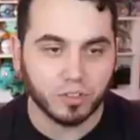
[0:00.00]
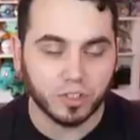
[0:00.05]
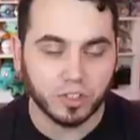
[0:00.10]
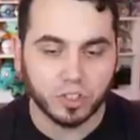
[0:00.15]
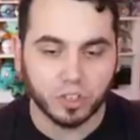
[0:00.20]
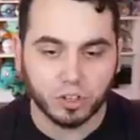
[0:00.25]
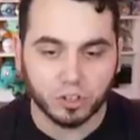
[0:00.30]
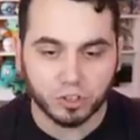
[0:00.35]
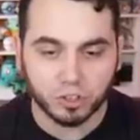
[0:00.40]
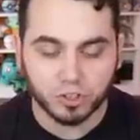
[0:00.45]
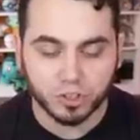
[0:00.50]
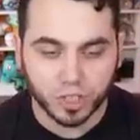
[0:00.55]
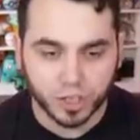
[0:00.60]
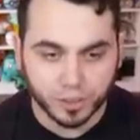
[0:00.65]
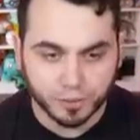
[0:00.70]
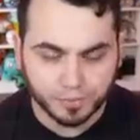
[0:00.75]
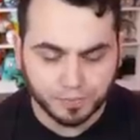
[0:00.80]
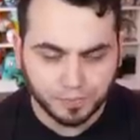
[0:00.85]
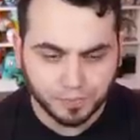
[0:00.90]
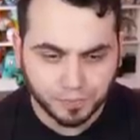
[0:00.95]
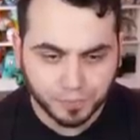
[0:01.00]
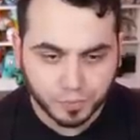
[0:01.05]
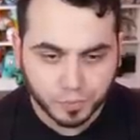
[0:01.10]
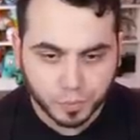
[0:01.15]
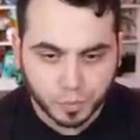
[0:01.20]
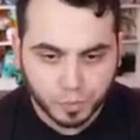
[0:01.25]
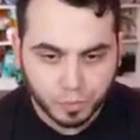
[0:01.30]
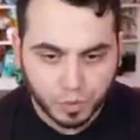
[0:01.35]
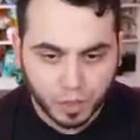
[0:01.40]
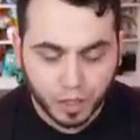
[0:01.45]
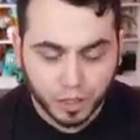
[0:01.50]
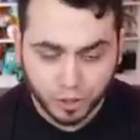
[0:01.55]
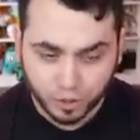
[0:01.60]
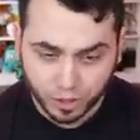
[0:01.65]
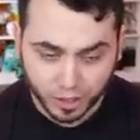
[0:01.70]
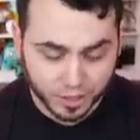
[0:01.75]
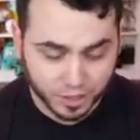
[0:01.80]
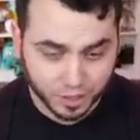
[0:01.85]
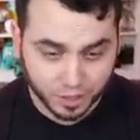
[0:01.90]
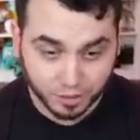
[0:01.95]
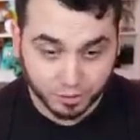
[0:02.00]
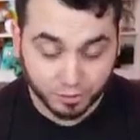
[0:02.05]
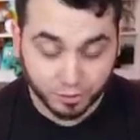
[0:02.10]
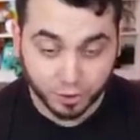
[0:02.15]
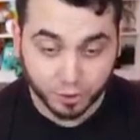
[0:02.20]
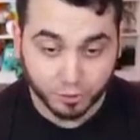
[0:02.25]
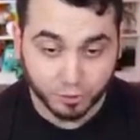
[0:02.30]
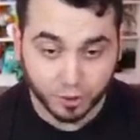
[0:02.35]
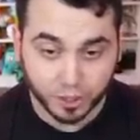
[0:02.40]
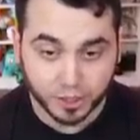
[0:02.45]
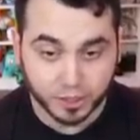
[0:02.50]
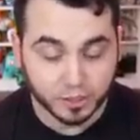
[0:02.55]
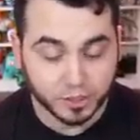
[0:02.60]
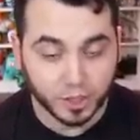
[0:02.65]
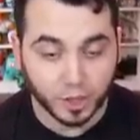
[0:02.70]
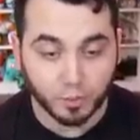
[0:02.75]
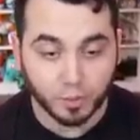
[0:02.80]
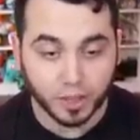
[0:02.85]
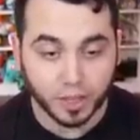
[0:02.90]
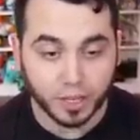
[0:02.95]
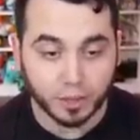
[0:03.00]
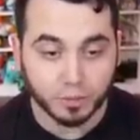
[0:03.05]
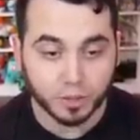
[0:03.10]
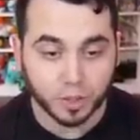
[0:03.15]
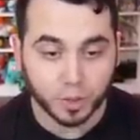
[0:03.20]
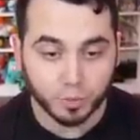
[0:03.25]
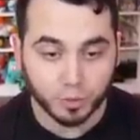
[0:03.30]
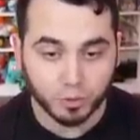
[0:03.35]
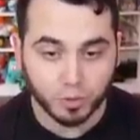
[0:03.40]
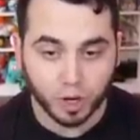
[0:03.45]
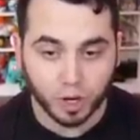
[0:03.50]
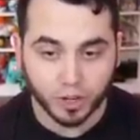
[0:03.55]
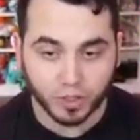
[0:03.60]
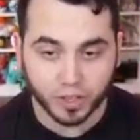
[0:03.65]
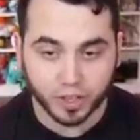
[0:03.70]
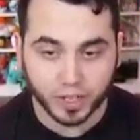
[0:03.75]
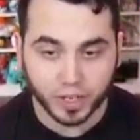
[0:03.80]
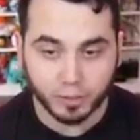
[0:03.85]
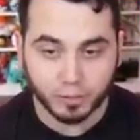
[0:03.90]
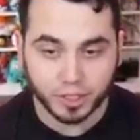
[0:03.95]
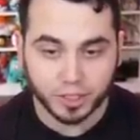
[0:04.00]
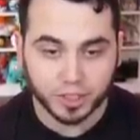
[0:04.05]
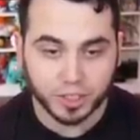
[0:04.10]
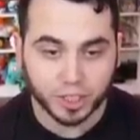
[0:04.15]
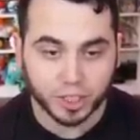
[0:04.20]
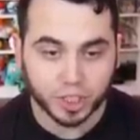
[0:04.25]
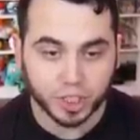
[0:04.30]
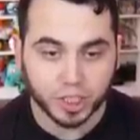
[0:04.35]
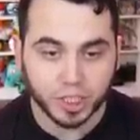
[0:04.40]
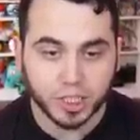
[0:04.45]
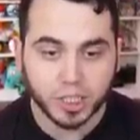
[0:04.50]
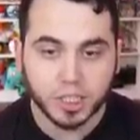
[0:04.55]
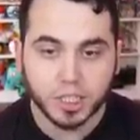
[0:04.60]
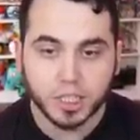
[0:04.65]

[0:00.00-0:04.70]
the starter trio. You guys can feel free to tell me that I'm super wrong in the comments section.